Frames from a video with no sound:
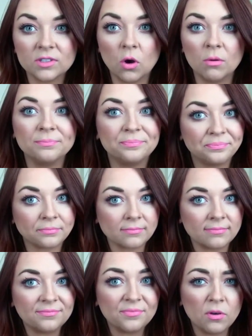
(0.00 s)
So
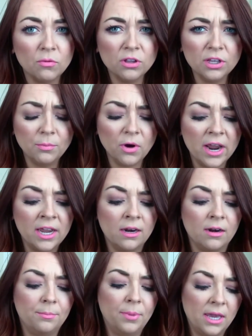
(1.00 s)
really
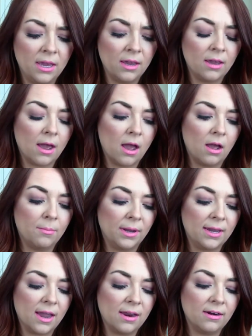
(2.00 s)
bright pink. Um,
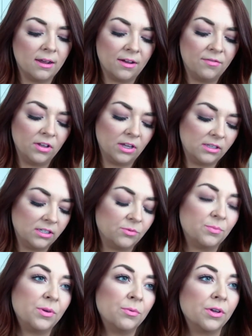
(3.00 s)
again, I feel like this
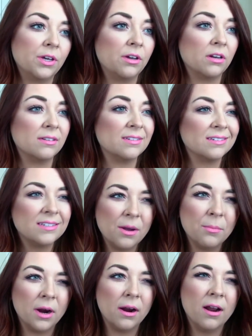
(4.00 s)
would be really good in the
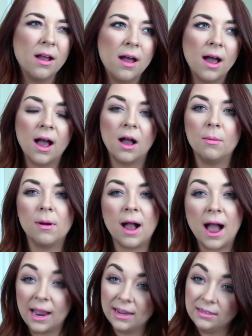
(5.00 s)
summer. Um,
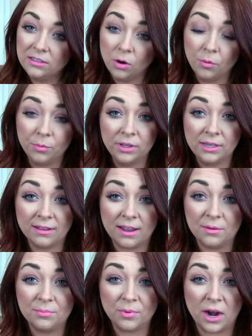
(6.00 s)
I don't really
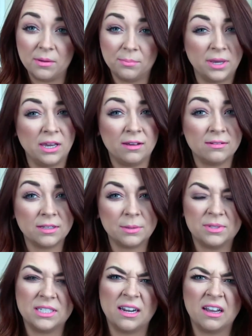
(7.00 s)
like bright pink
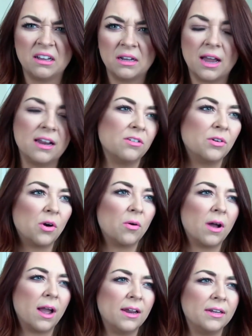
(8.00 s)
lipstick. I don't
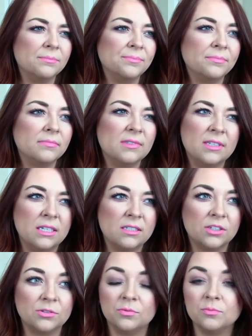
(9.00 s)
know. I need
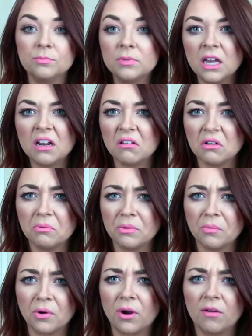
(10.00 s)
to get a little
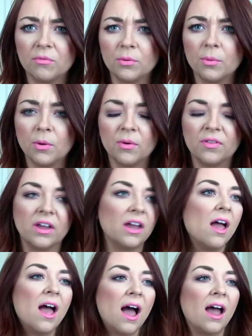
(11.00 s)
bit more comfortable with it.
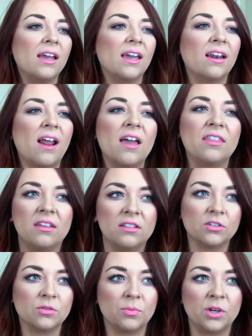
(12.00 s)
Again, I think
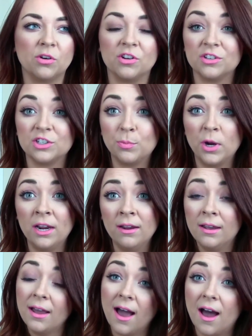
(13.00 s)
this will be good in the spring.
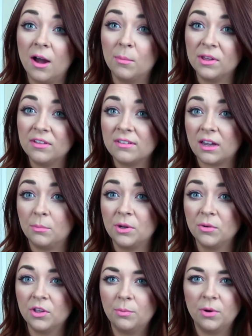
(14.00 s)
Um, I think that'd
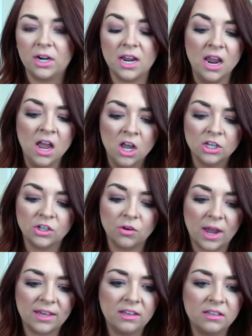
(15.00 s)
be really pretty.
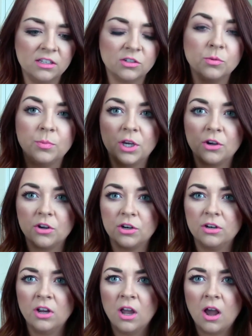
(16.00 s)
So I think this will be a
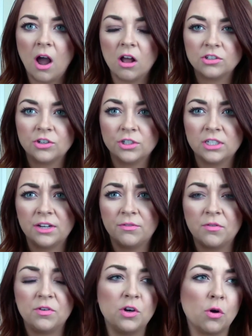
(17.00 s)
good alternative
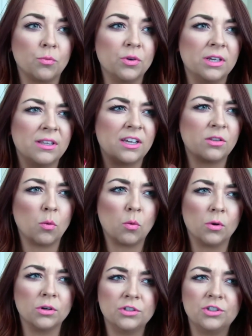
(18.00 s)
if you don't really like the
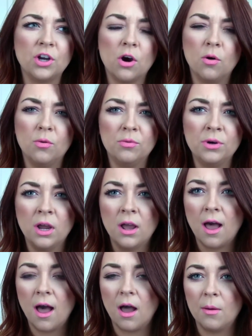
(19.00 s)
orange tone
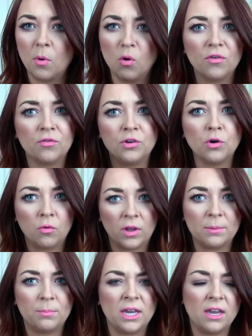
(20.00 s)
um, or if you don't
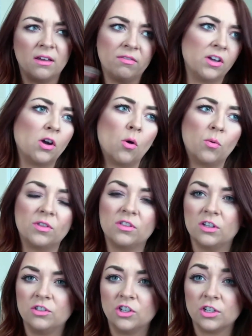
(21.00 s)
like pink, then go with
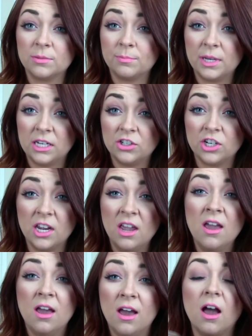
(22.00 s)
the just
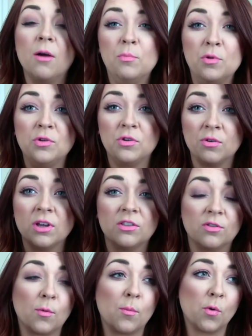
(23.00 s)
peachy um, and you
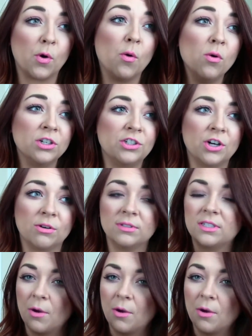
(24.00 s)
get the more orange tone.